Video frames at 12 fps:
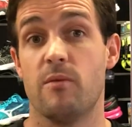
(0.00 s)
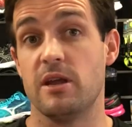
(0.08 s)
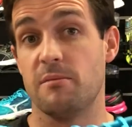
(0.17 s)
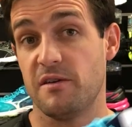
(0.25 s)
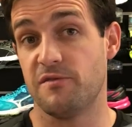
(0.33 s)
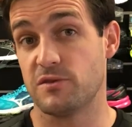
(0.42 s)
when
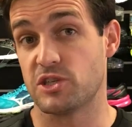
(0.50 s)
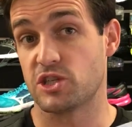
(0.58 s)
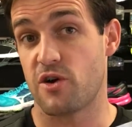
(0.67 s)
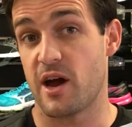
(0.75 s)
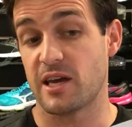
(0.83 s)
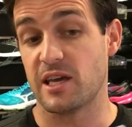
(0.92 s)
you're midfoot
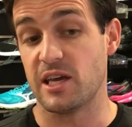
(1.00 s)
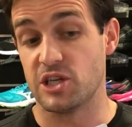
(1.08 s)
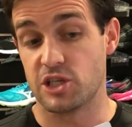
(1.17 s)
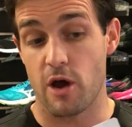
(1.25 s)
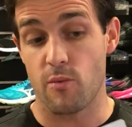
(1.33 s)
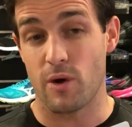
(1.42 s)
striking. You
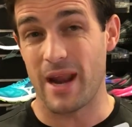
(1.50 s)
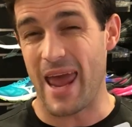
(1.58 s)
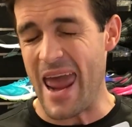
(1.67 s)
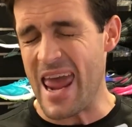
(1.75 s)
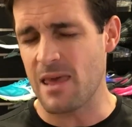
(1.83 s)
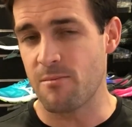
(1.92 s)
don't want
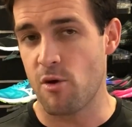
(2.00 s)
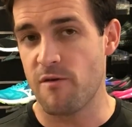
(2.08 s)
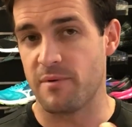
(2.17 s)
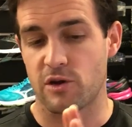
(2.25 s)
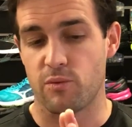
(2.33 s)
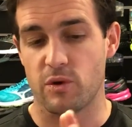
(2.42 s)
any
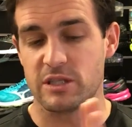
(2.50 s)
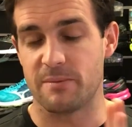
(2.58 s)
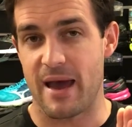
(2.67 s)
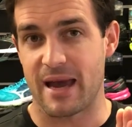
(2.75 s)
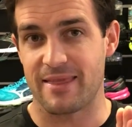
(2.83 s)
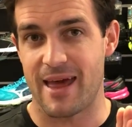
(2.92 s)
movement towards the
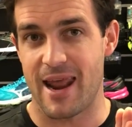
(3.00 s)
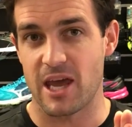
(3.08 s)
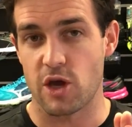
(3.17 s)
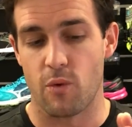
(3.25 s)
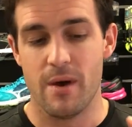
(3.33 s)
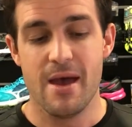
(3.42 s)
back of that
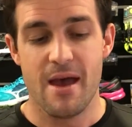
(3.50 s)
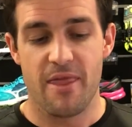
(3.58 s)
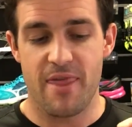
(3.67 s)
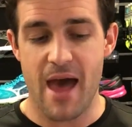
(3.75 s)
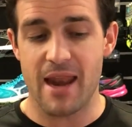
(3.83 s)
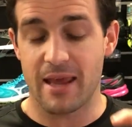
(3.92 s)
ankle.
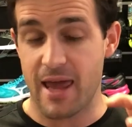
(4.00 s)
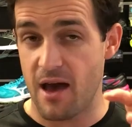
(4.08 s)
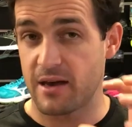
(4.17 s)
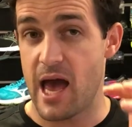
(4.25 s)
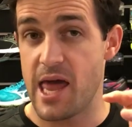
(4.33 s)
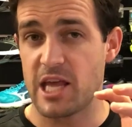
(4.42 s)
That
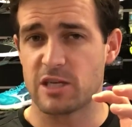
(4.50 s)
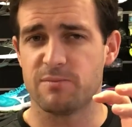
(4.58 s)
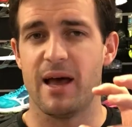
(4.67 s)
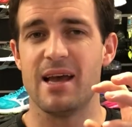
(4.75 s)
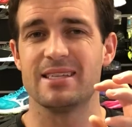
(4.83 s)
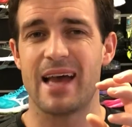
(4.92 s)
calcaneus
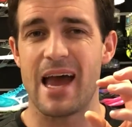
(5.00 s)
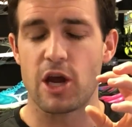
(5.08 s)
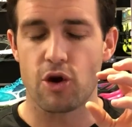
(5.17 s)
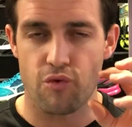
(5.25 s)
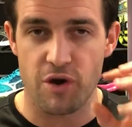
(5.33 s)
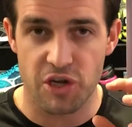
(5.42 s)
plays a
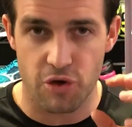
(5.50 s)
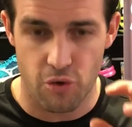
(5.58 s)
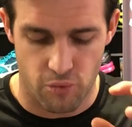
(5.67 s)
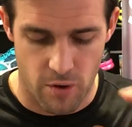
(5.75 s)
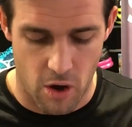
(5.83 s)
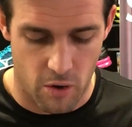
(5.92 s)

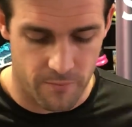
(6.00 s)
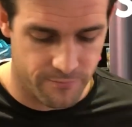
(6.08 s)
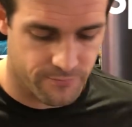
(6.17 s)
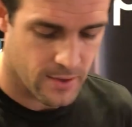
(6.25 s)
critical role.